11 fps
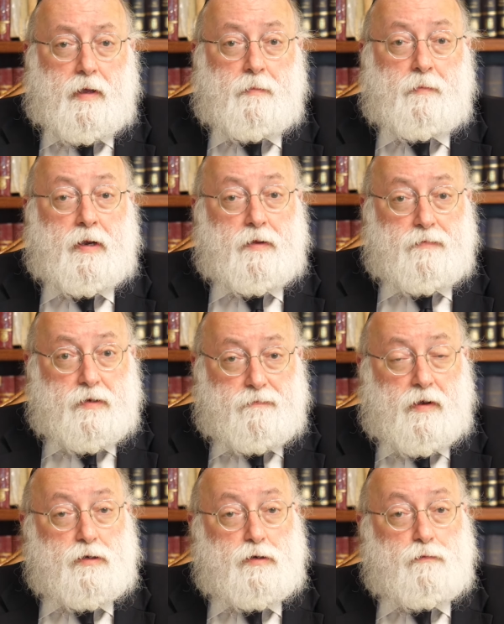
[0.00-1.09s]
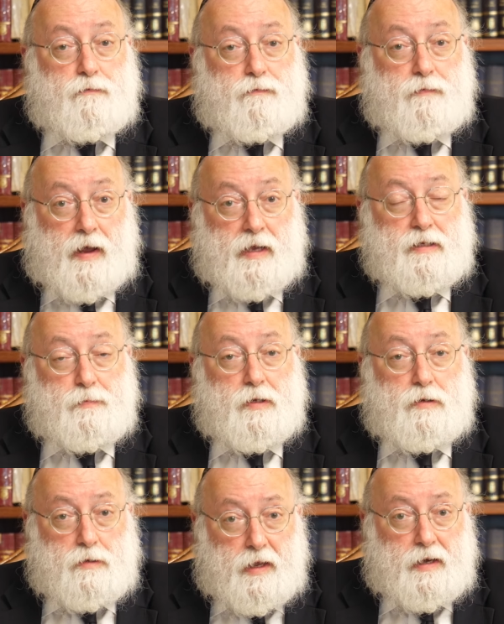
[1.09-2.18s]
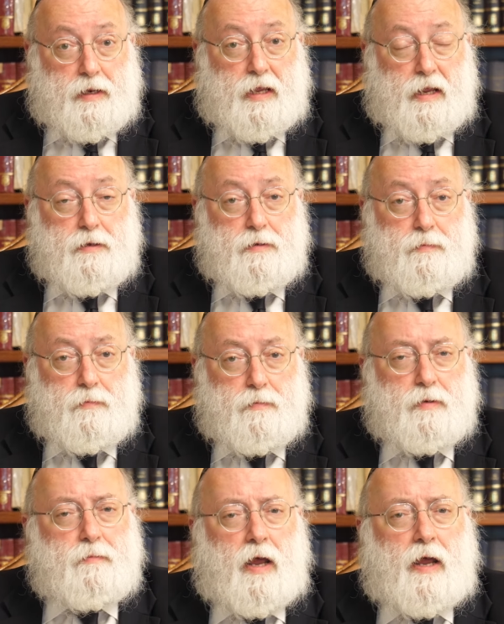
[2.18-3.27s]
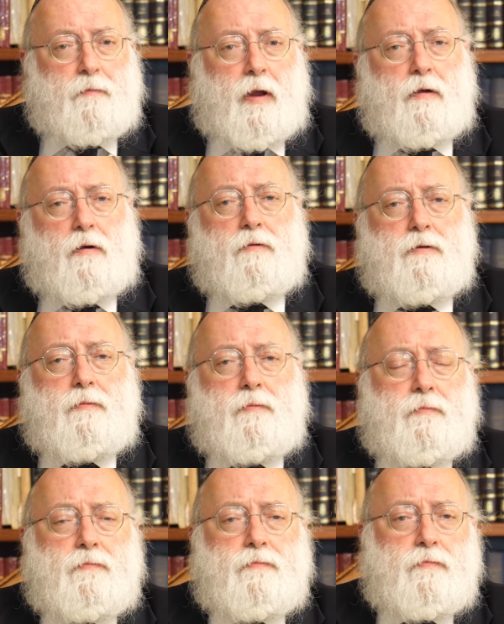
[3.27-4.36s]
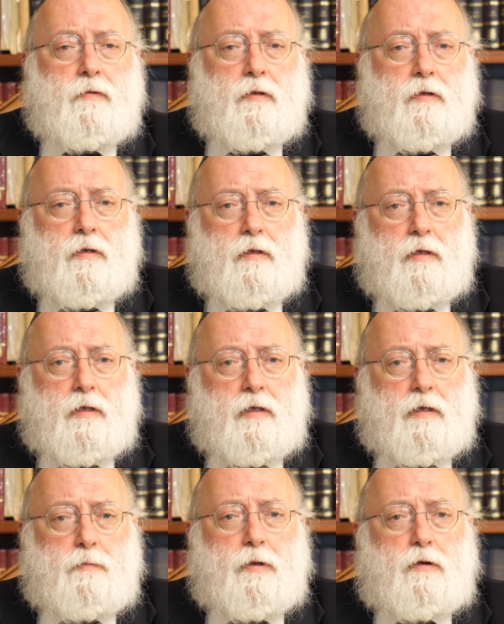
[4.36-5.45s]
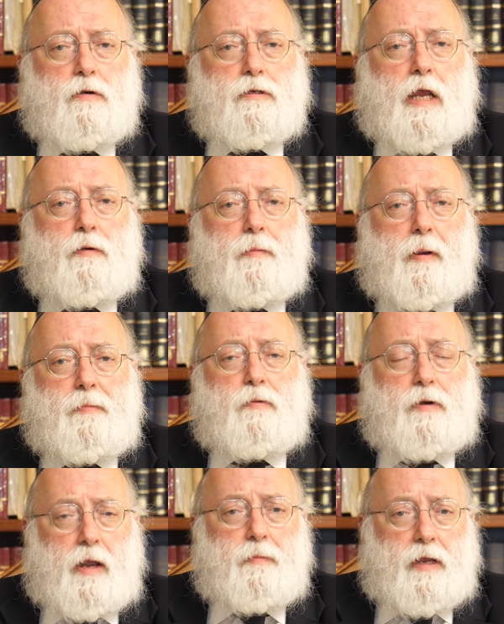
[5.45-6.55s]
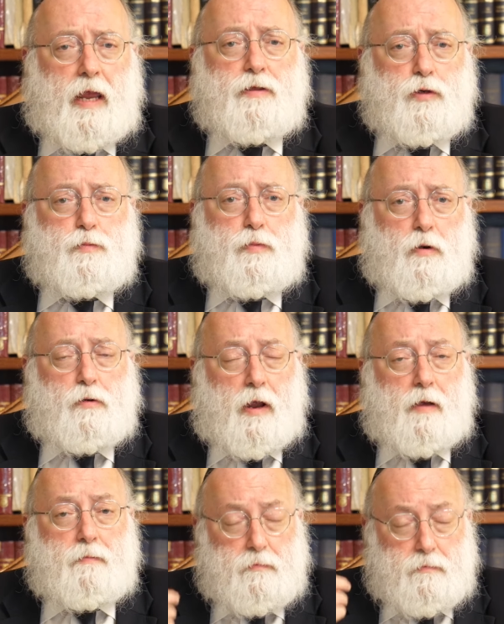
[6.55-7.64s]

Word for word: and many of his friends who've asked me to dedicate it, but my, my own, because I remember when I began this program,